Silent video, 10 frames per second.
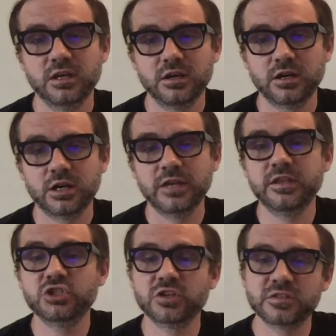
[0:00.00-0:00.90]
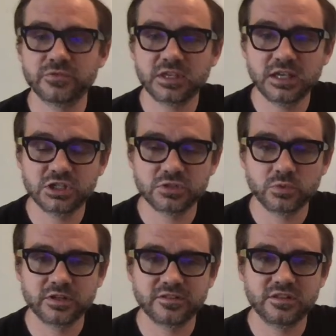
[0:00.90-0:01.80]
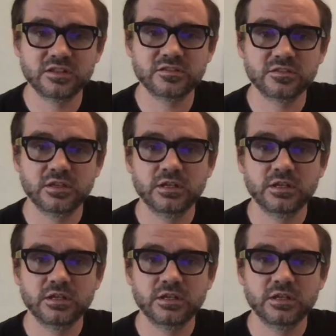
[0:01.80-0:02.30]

Uh, and then justification. What is this?